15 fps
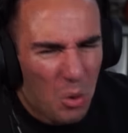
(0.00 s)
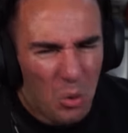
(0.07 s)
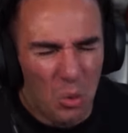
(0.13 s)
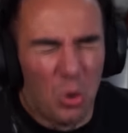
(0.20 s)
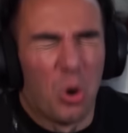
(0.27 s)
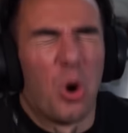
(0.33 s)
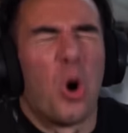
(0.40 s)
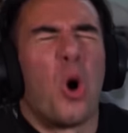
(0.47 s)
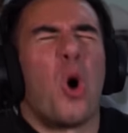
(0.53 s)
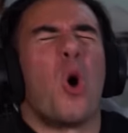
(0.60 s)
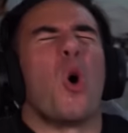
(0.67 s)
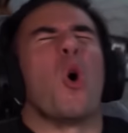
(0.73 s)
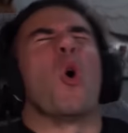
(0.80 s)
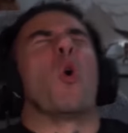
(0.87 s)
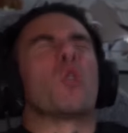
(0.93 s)

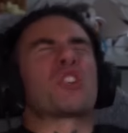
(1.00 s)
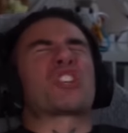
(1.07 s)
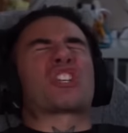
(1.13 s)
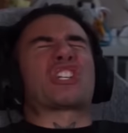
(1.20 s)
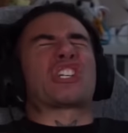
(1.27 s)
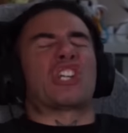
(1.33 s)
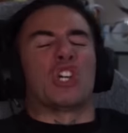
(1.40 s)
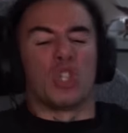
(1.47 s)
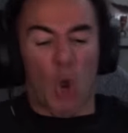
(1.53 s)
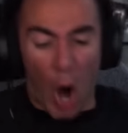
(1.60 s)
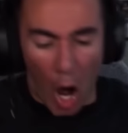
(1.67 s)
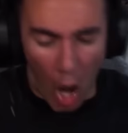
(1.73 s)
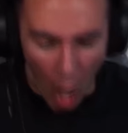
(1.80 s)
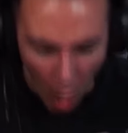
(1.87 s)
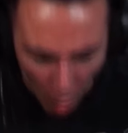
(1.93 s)
Oh, sh
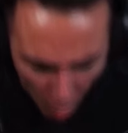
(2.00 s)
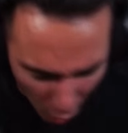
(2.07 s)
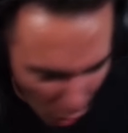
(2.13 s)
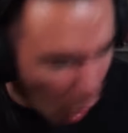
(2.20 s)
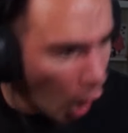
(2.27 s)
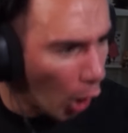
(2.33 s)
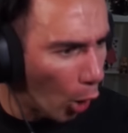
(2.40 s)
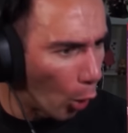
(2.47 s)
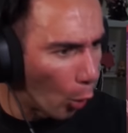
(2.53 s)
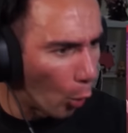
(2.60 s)
oh, oh,